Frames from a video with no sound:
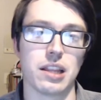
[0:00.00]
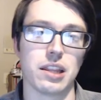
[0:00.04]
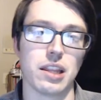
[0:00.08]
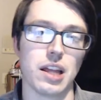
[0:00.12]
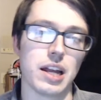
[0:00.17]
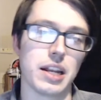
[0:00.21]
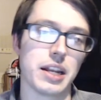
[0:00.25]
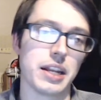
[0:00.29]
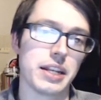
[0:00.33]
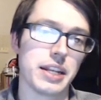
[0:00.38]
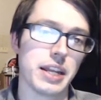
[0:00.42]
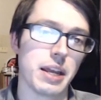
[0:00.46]
a
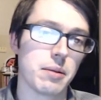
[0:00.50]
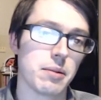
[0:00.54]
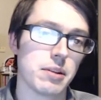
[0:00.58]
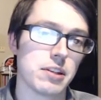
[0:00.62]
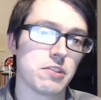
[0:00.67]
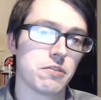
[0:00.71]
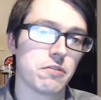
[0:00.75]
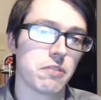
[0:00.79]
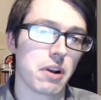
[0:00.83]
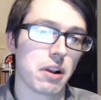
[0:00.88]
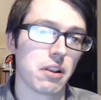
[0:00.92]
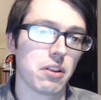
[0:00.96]
lot of
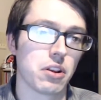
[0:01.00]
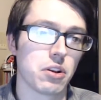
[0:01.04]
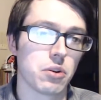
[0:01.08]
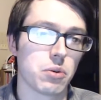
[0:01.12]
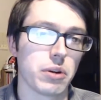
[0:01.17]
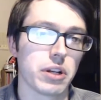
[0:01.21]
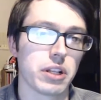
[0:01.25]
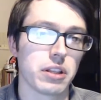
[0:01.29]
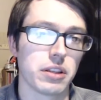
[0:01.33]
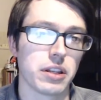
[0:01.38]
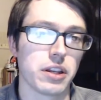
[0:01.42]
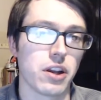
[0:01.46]
damage fairly
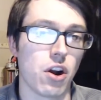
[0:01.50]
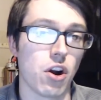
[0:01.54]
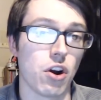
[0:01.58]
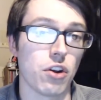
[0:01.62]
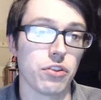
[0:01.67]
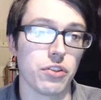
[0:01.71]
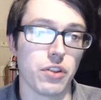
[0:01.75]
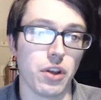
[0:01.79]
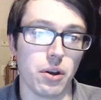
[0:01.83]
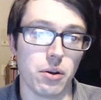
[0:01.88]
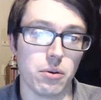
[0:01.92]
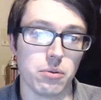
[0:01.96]
quickly
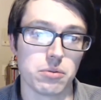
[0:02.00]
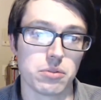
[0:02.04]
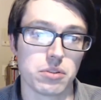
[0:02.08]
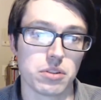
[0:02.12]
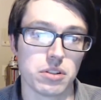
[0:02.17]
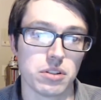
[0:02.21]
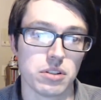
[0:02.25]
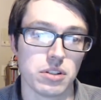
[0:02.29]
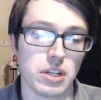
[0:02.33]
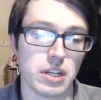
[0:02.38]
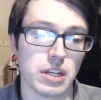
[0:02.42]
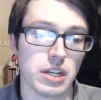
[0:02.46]
on
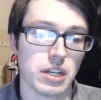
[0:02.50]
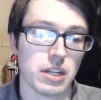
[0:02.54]
those.